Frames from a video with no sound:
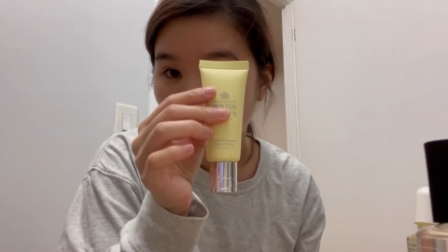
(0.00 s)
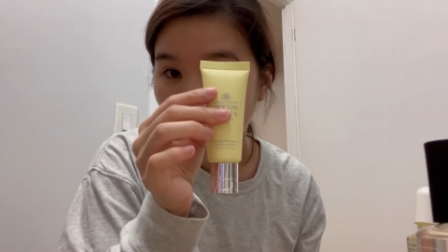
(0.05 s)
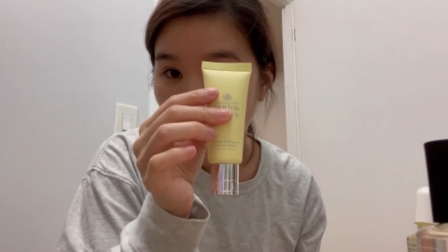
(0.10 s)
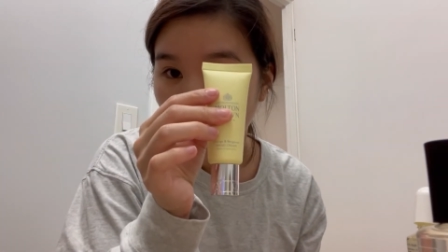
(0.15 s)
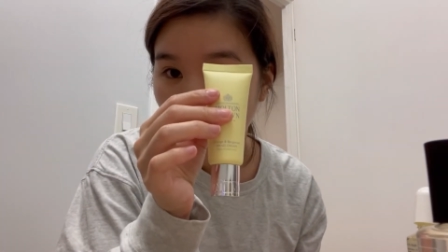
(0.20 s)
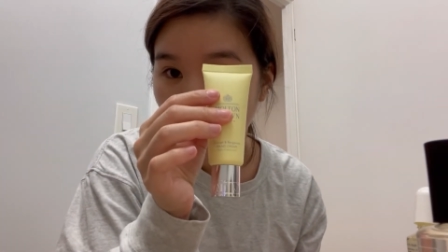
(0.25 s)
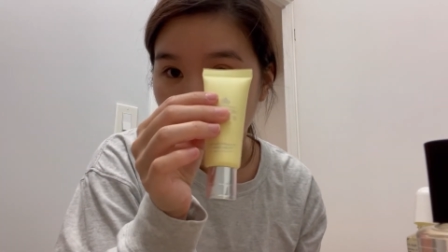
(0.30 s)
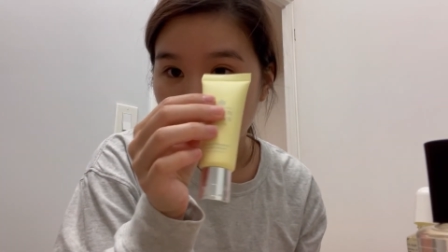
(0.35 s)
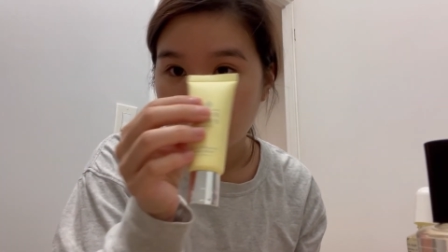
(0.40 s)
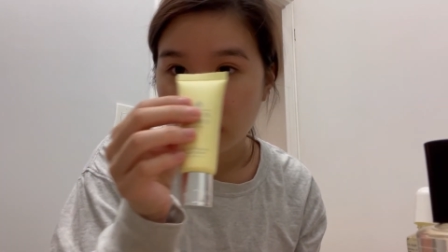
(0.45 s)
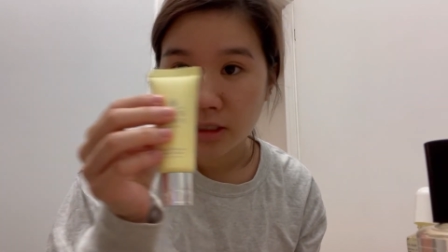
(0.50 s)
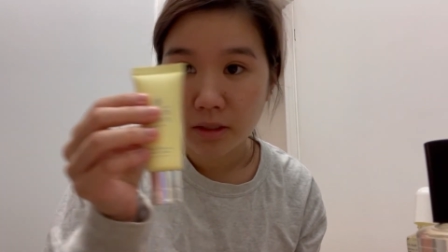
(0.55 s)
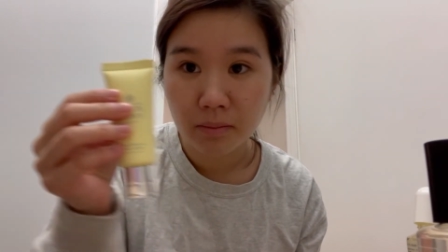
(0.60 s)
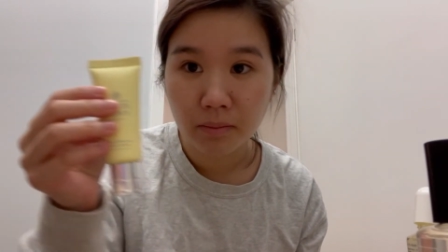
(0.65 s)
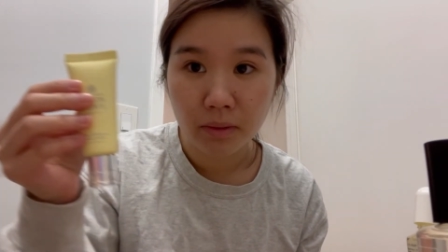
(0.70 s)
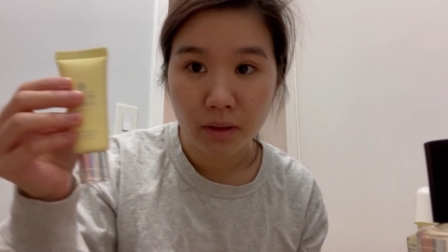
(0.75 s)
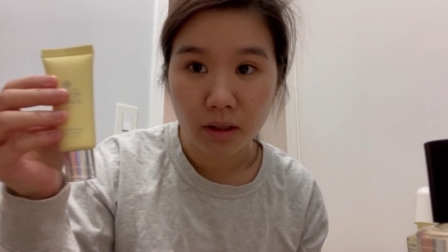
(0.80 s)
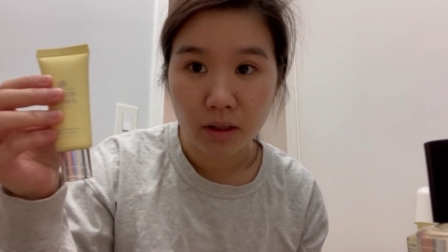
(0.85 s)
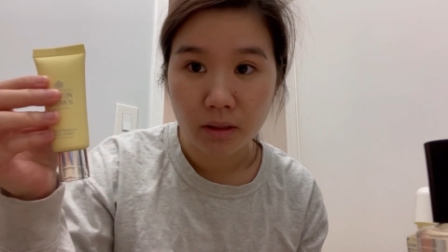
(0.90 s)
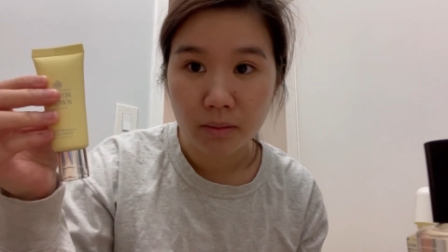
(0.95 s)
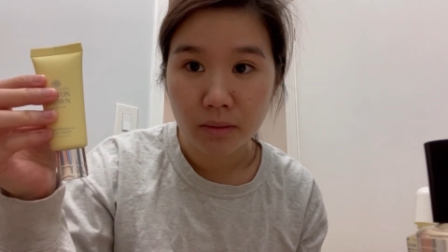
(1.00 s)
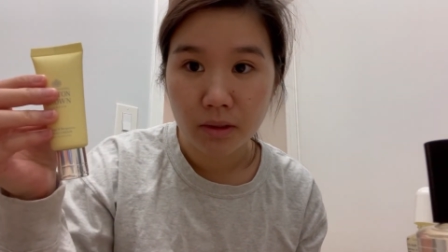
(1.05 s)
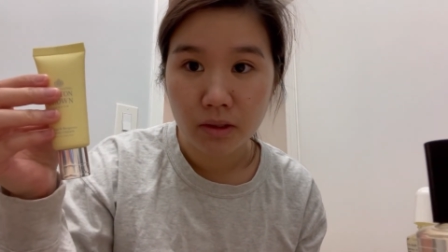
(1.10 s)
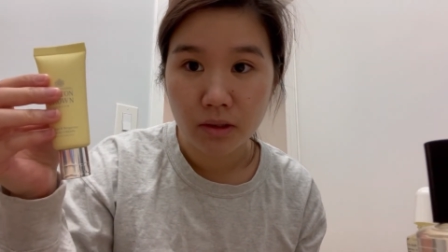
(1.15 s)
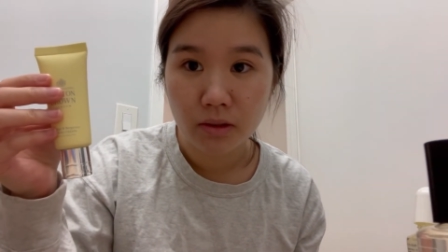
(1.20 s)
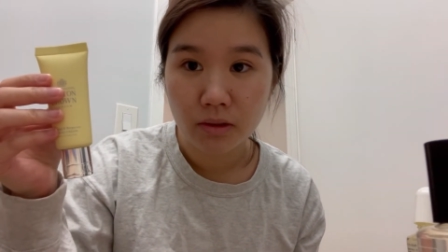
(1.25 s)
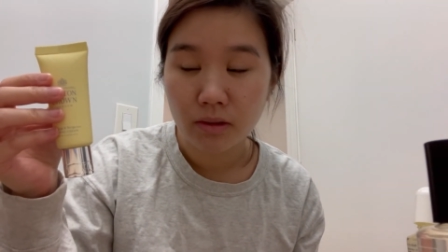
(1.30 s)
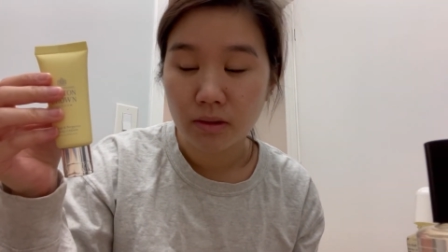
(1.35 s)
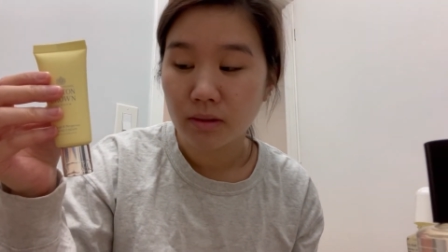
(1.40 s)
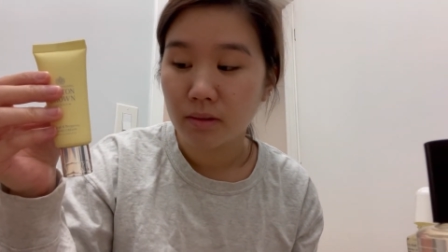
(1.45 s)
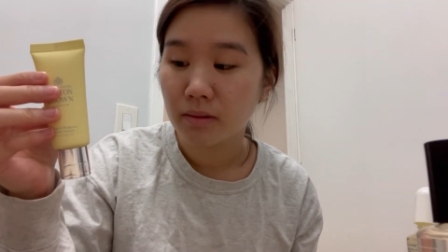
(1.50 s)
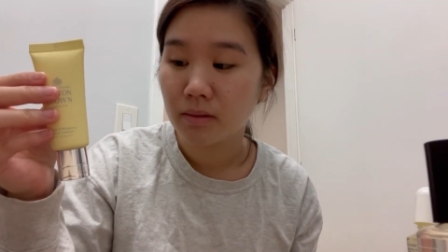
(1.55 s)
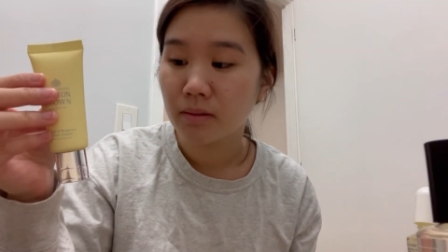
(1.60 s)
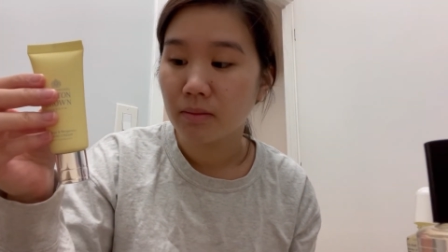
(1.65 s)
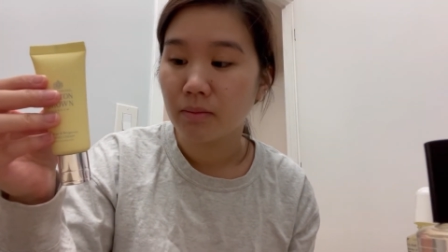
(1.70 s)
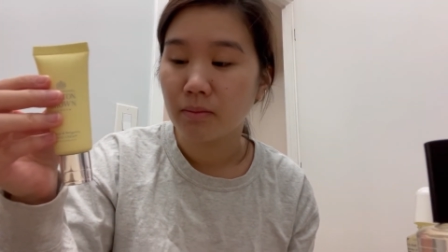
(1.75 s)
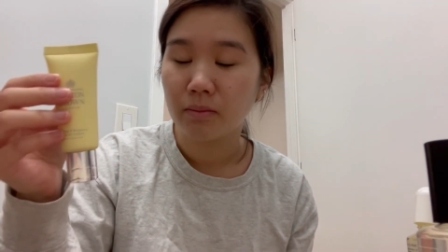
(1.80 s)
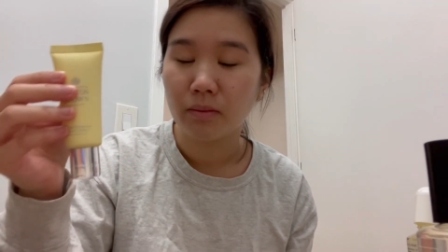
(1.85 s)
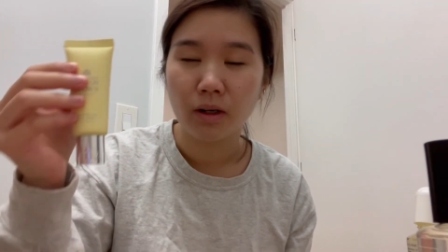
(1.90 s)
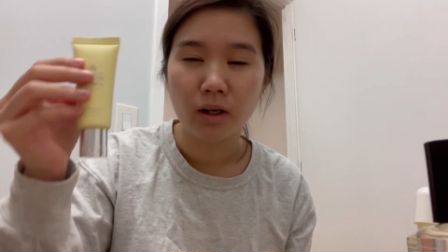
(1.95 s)
Orange and Bergamot,
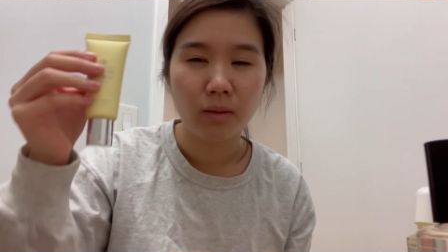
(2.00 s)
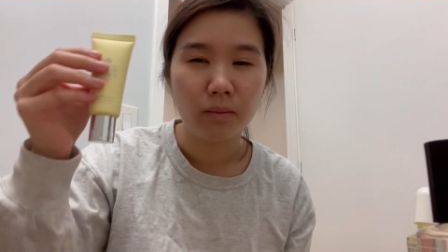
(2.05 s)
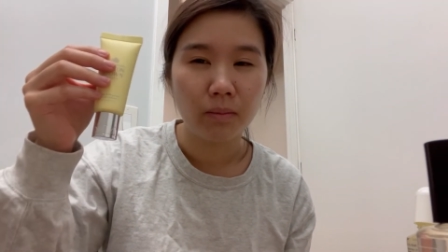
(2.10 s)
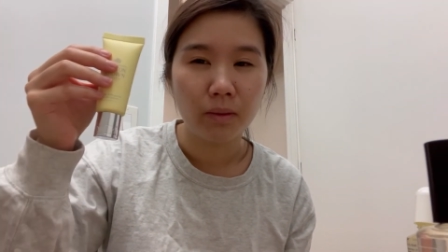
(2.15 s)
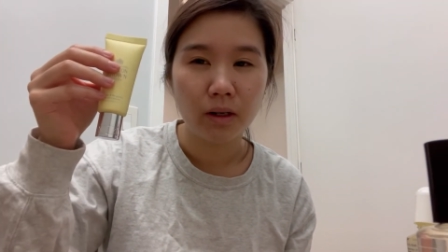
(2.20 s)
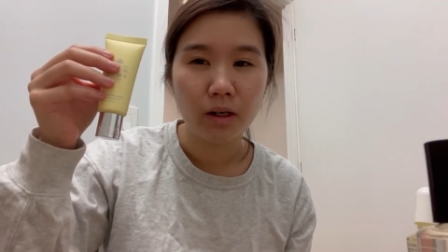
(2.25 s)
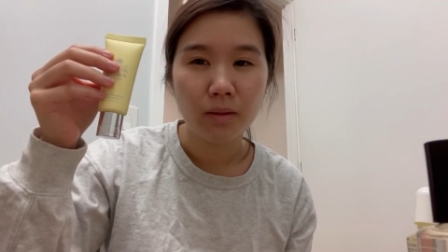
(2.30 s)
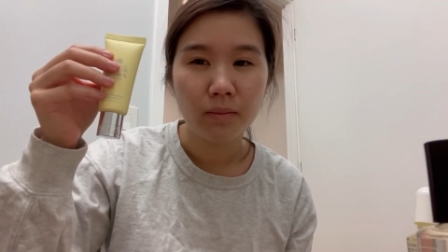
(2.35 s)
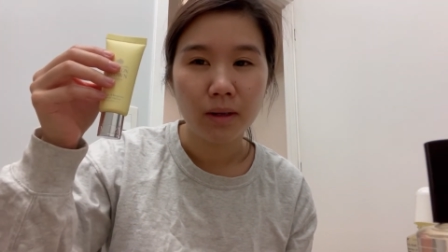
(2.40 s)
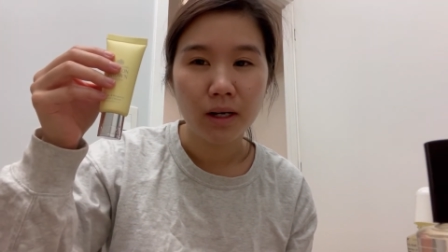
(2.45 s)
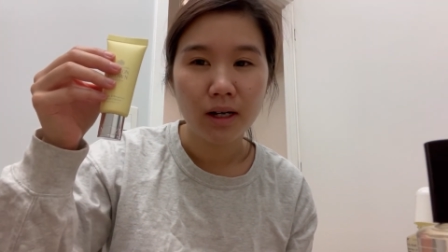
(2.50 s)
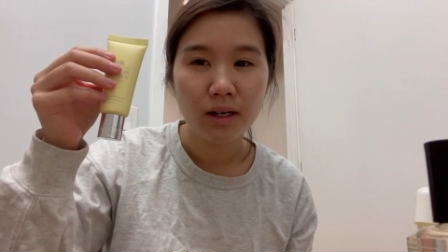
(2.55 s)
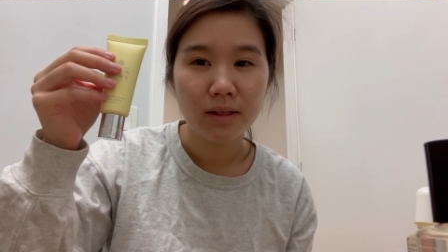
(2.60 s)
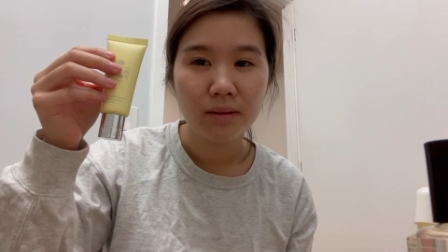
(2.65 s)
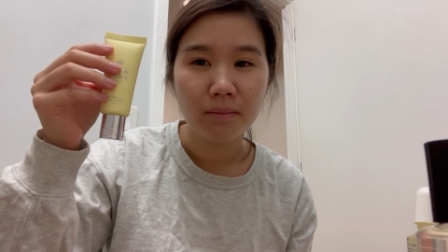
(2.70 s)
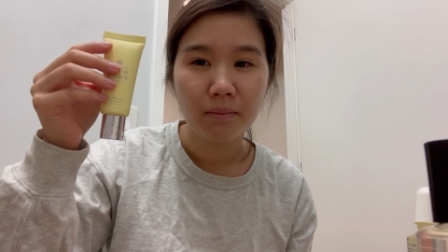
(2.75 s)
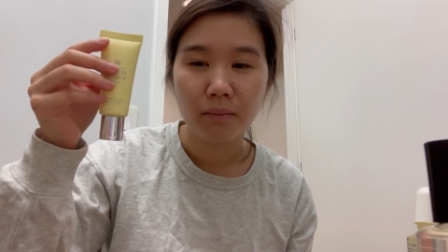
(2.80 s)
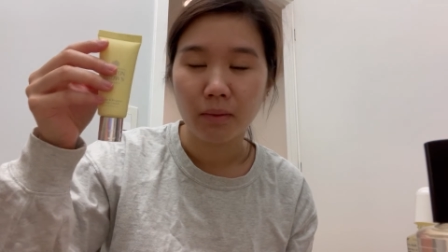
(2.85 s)
or Bergamot?